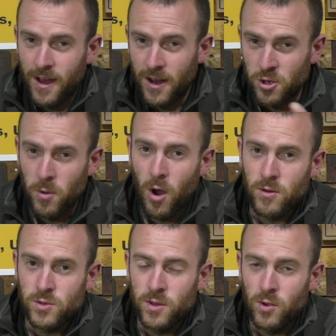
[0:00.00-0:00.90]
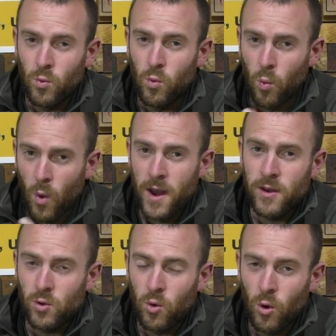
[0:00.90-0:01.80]
and to be honest with you,
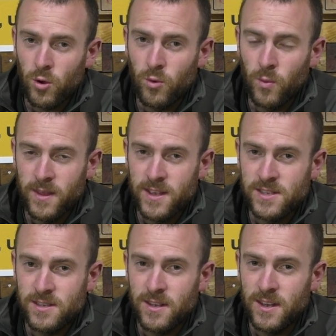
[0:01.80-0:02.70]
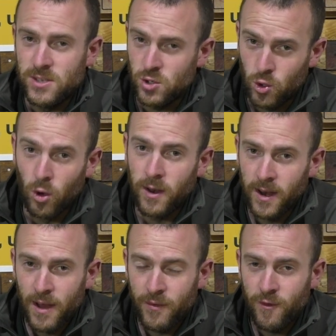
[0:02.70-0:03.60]
1 coat with this is good
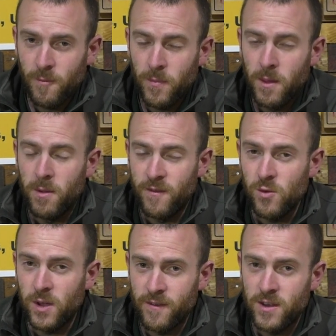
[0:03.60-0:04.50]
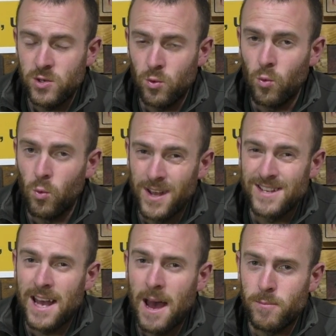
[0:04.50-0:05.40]
enough, but if you give it 2,
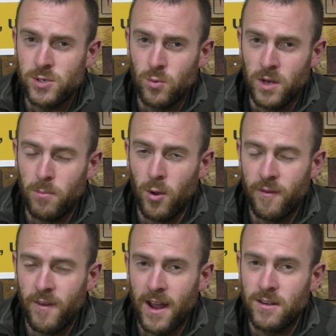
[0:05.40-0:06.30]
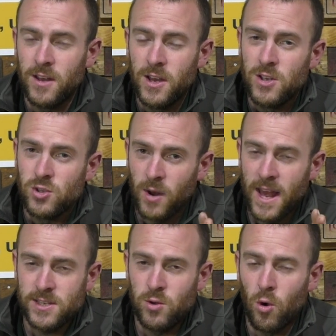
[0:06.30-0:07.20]
it's absolutely perfect. So
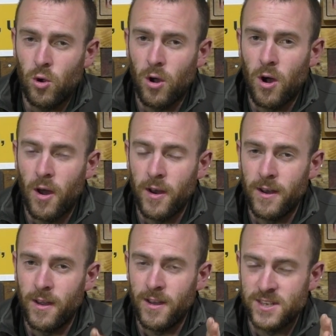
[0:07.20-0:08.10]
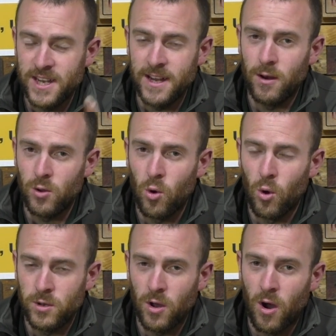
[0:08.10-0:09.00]
let's look on a single
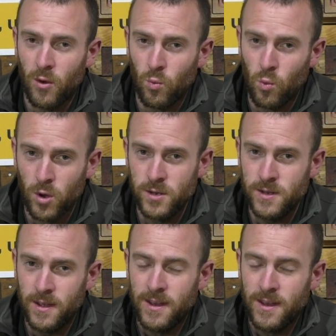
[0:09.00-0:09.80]
coat on wood.